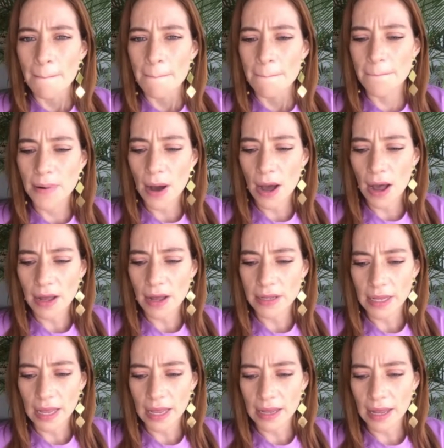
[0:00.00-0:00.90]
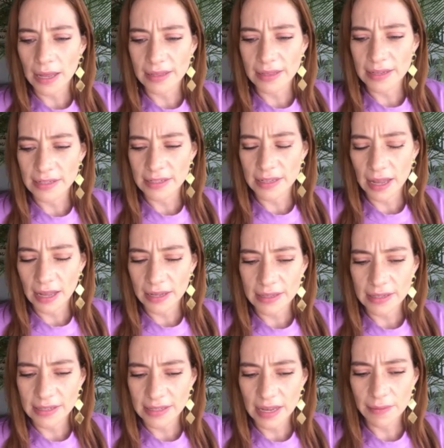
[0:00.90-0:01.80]
but at
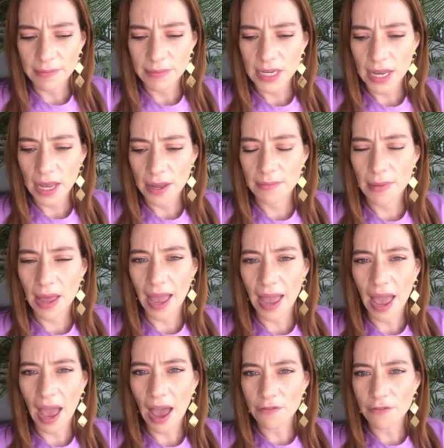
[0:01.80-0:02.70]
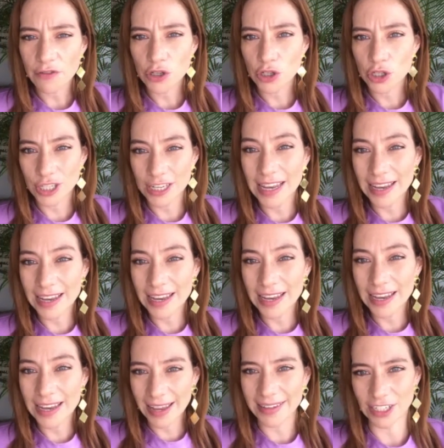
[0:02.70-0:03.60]
the same time, I have to take
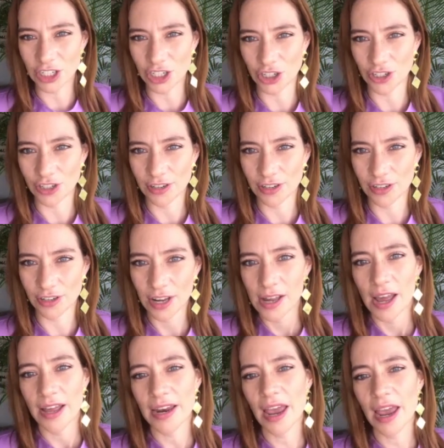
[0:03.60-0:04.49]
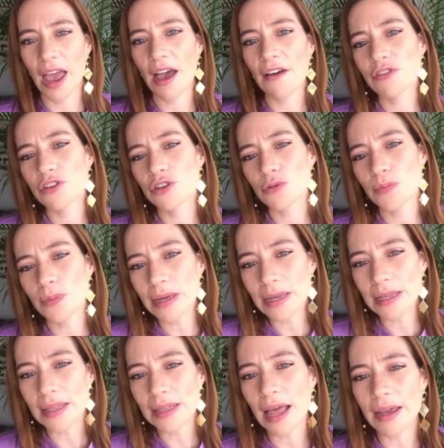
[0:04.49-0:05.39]
a decision, and I have to be
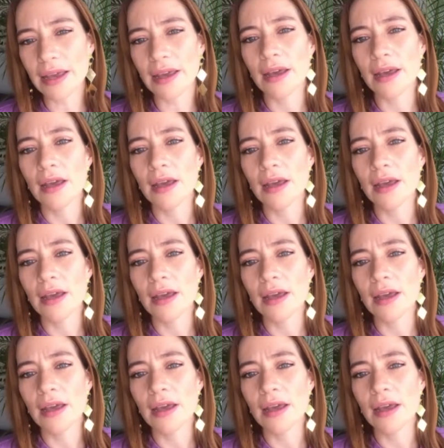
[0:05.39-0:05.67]
like,